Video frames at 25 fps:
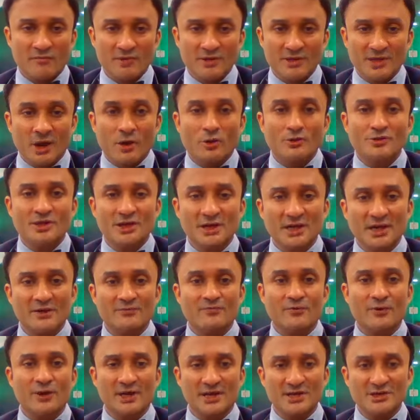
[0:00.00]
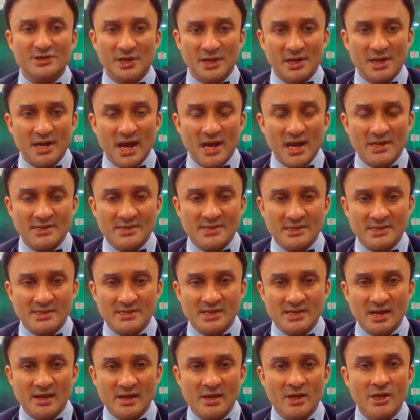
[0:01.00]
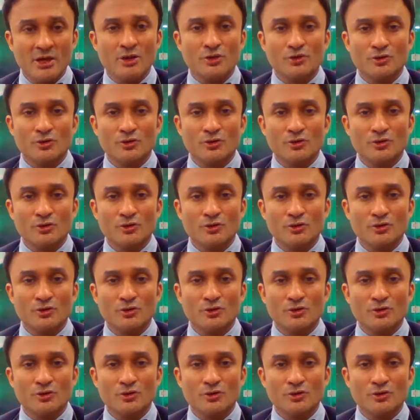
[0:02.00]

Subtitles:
without the need for any general anesthesia.